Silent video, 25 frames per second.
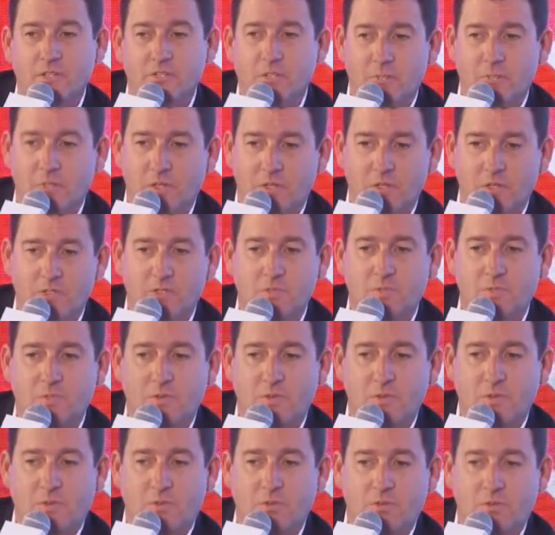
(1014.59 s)
I mean,
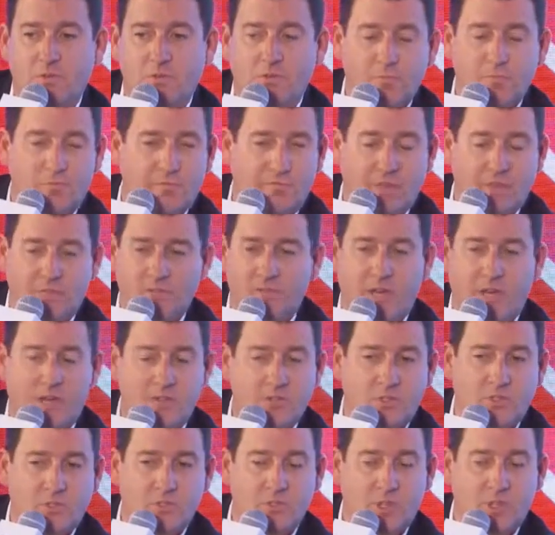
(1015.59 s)
there's some
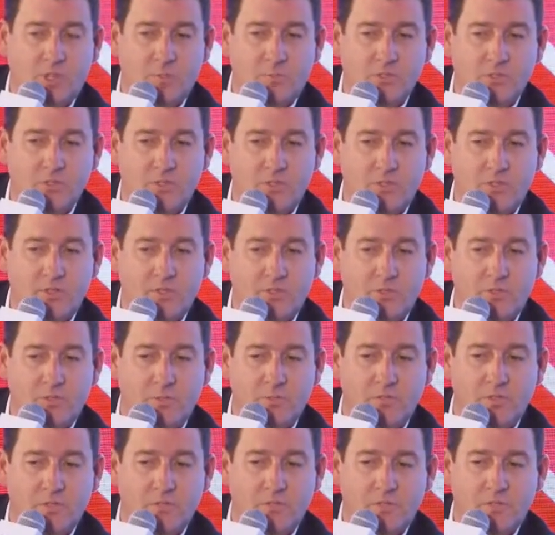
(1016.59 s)
fantastic examples in the
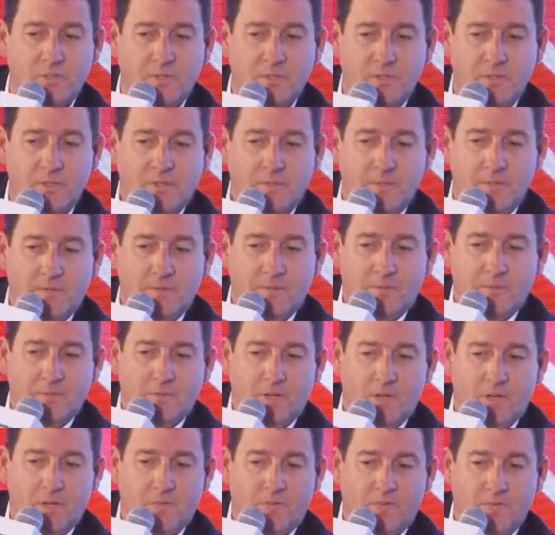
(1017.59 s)
industry of
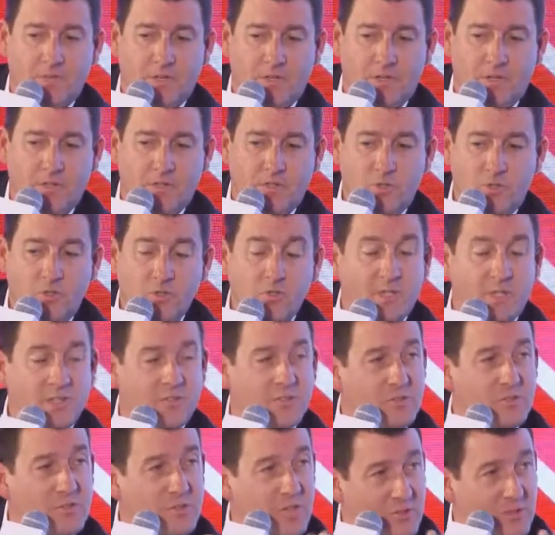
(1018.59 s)
of uh, using it
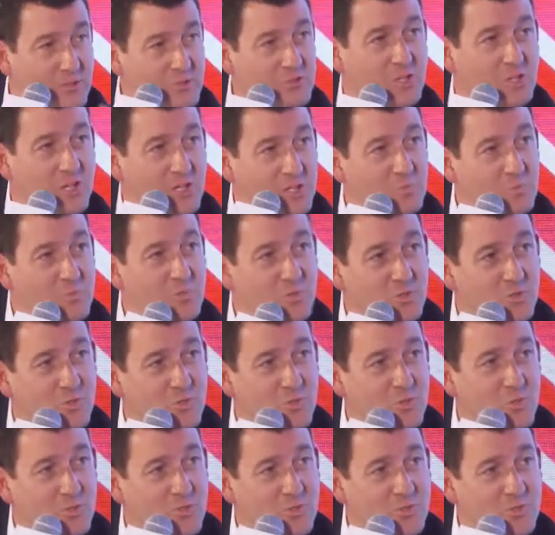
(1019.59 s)
to tell genuine
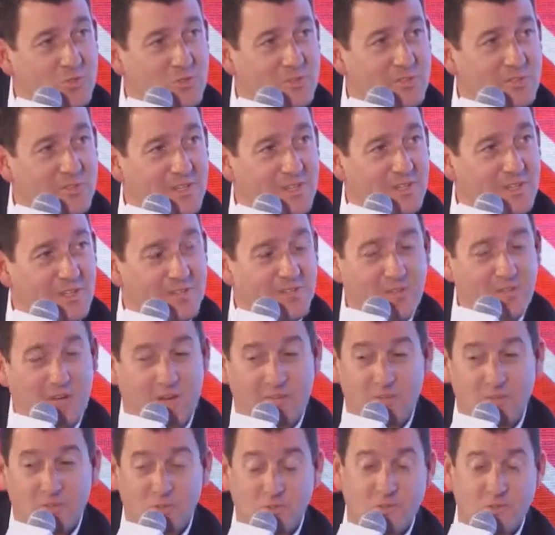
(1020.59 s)
stories, and and
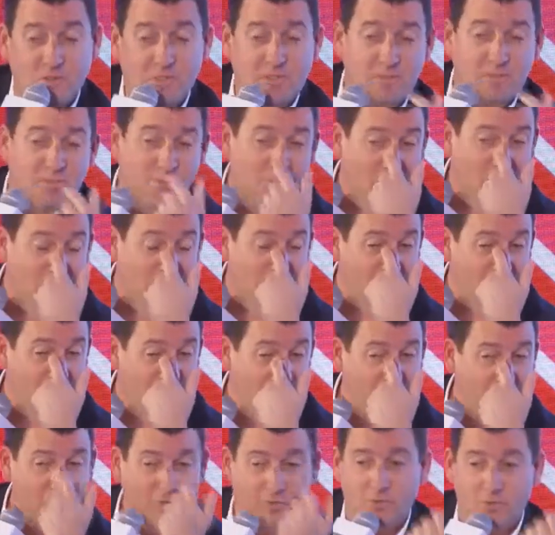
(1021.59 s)
obviously with
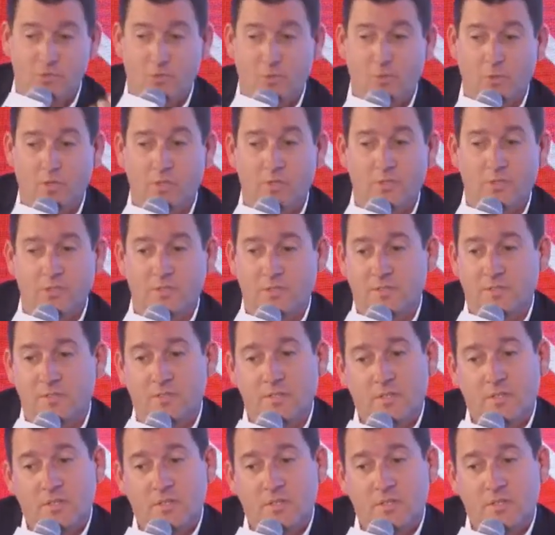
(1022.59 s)
with Twitter and